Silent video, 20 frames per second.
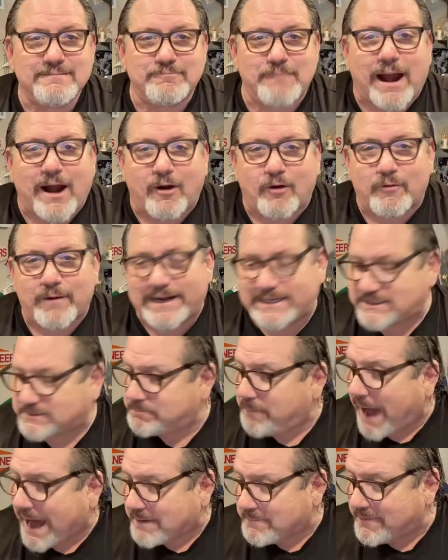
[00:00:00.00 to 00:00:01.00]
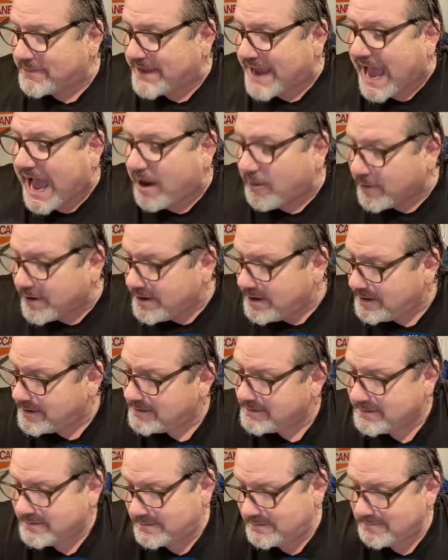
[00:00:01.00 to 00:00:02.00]
Merrill Reese, bottom of the hour.
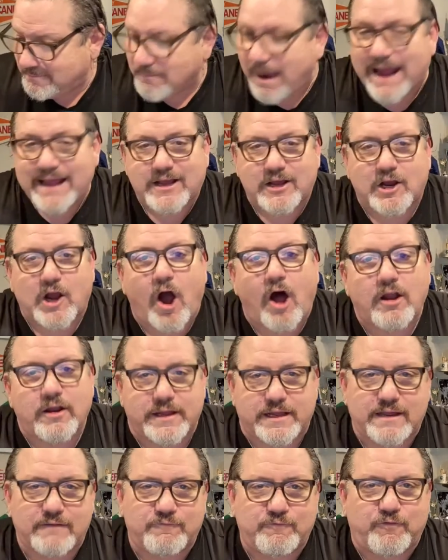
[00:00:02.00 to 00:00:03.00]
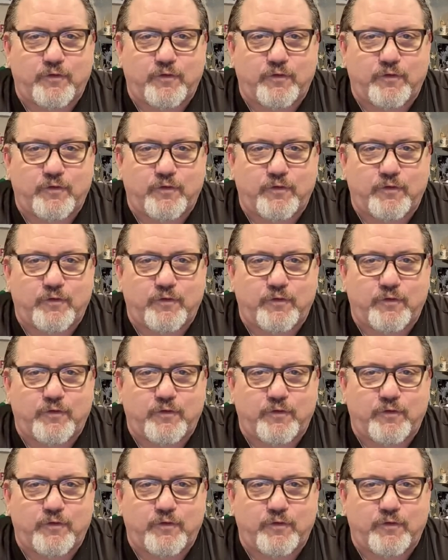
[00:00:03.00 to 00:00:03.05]
Mike Golic at